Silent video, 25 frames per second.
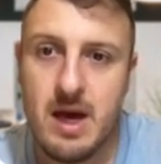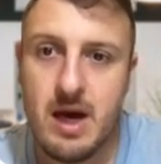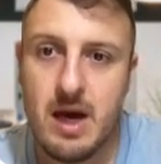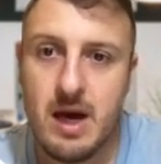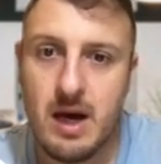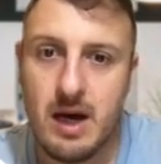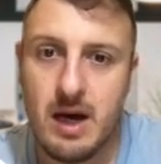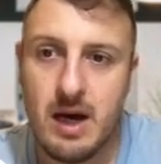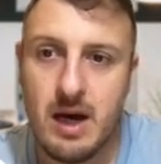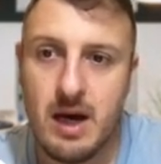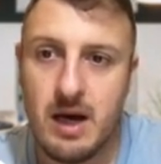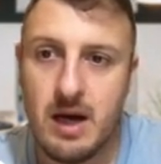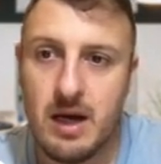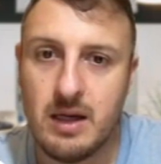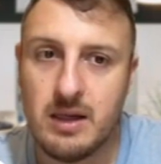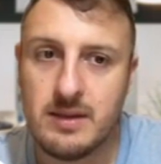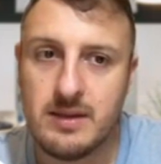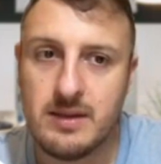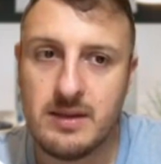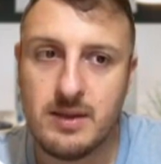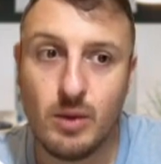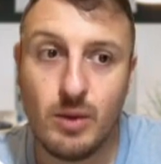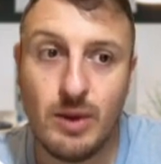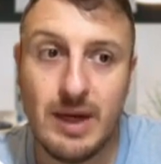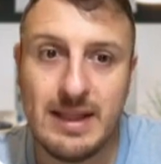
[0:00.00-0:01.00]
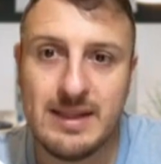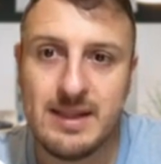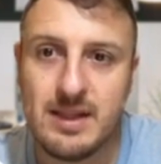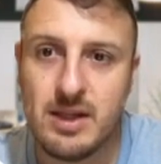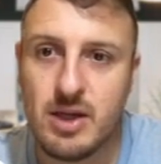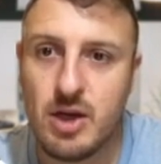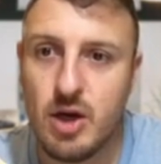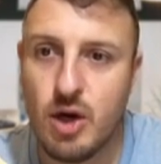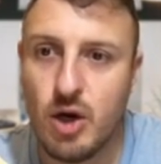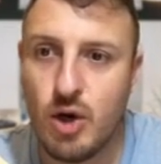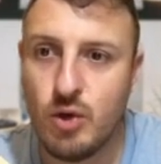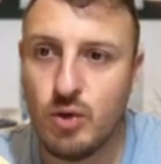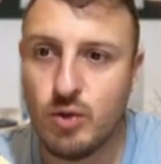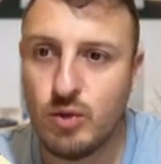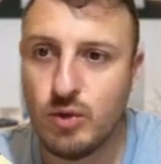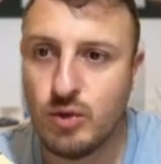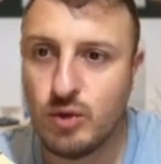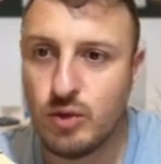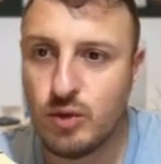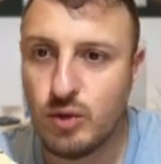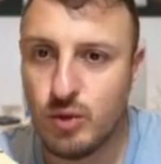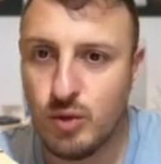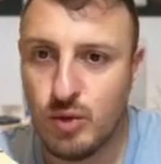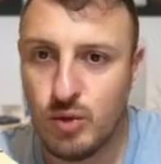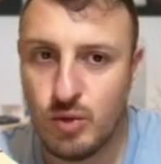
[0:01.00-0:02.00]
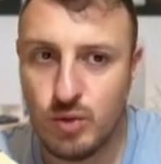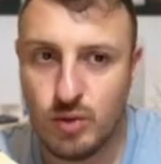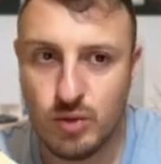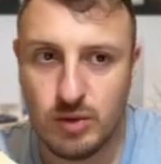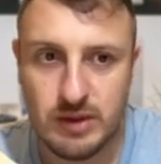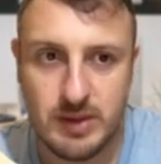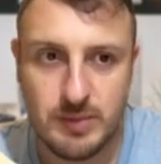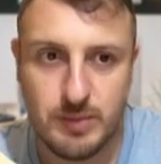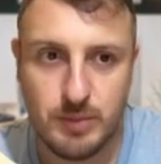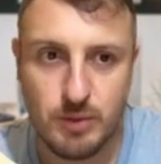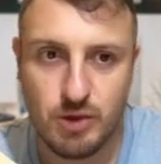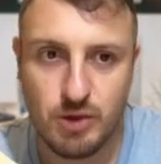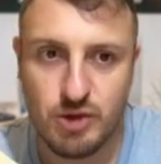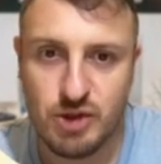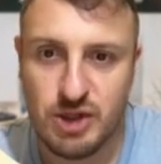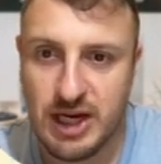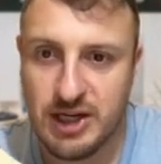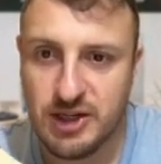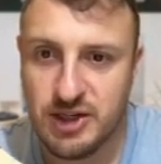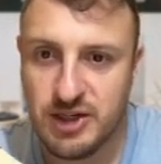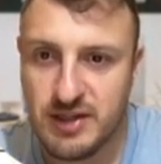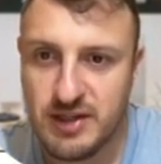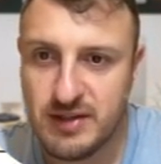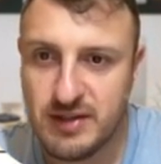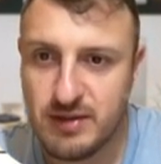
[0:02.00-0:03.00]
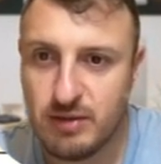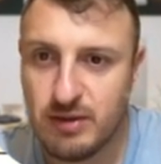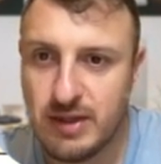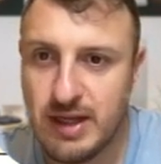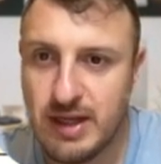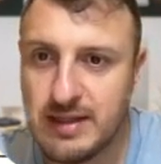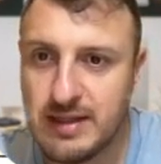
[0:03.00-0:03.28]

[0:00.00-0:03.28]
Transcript: Uh, so let's go to the projections today.